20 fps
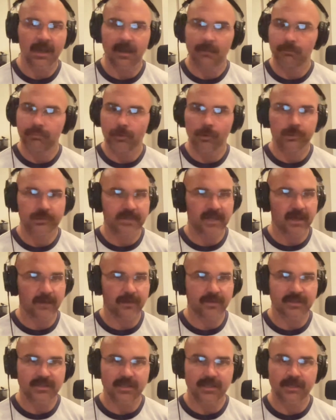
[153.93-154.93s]
broke
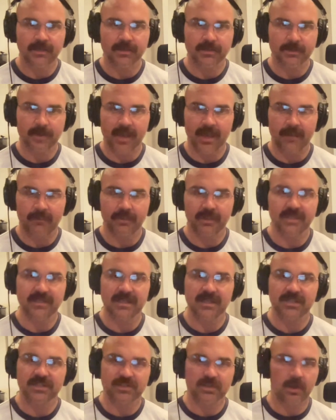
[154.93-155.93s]
down in tears, man,
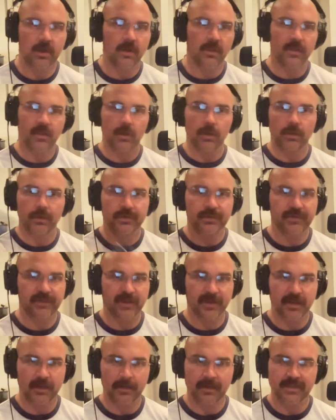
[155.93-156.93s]
because I saw the whole
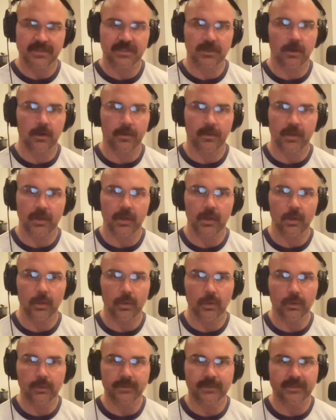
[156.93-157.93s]
setup. I saw the
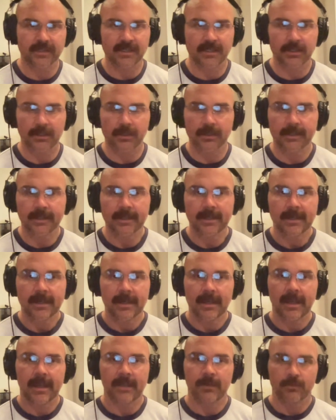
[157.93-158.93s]
whole deal
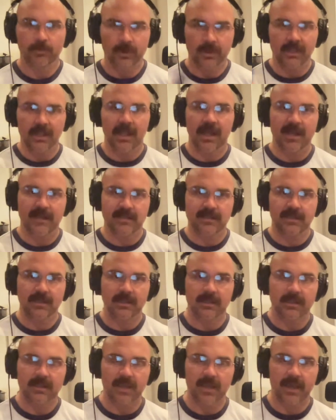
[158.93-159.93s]
and
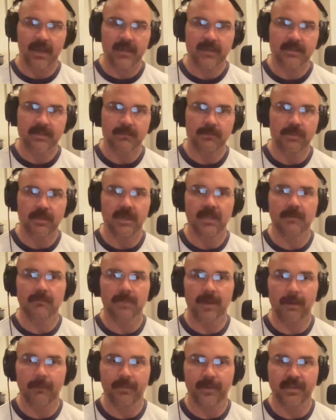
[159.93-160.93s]
realizing that me
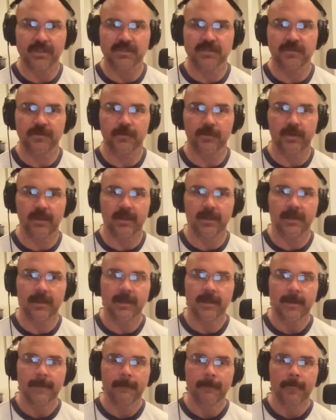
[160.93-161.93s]
and my best
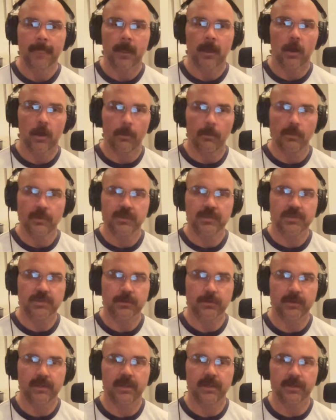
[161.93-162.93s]
friend almost
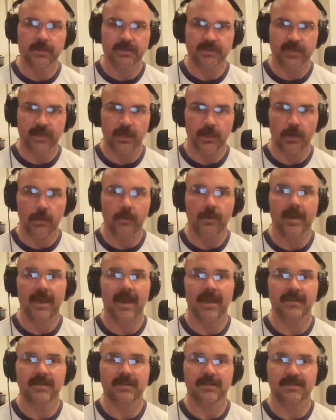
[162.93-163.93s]
3 years ago
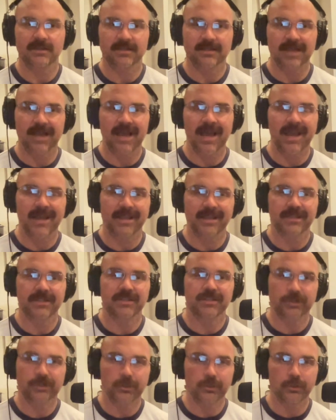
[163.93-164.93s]
had
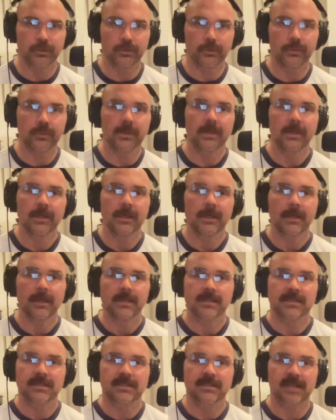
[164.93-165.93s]
decided to
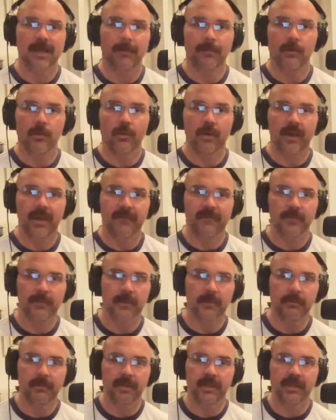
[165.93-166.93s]
step away
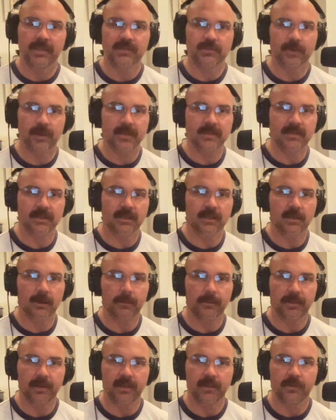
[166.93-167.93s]
from the biggest wrestling
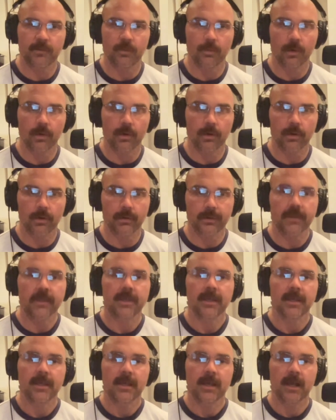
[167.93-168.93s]
company in the world.
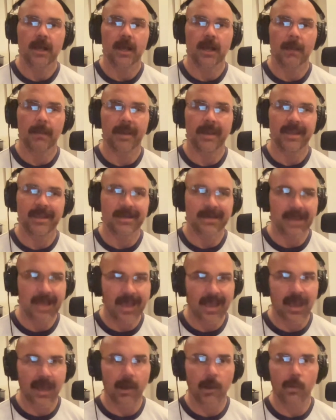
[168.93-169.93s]
And
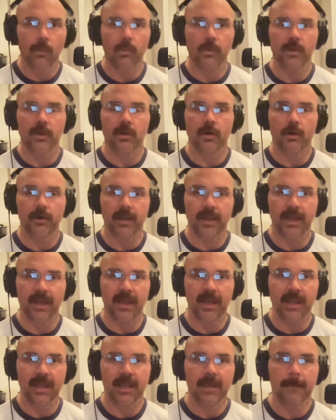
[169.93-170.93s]
now we're on
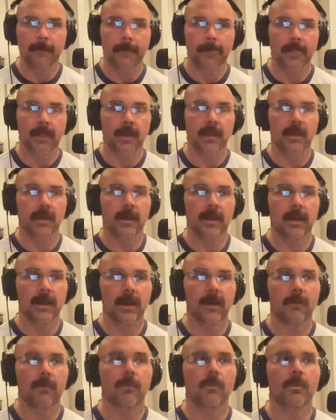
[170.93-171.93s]

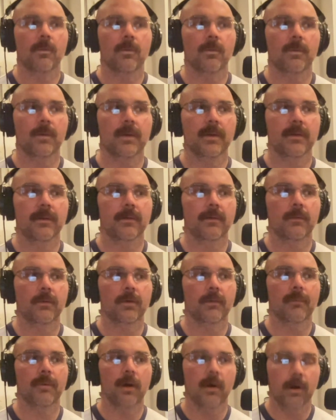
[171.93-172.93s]

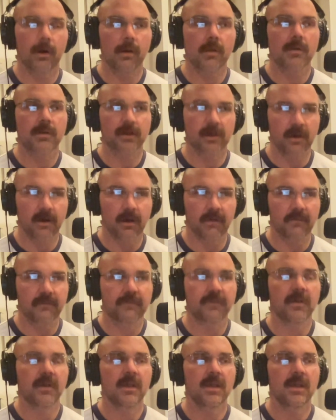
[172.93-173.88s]
we're part of,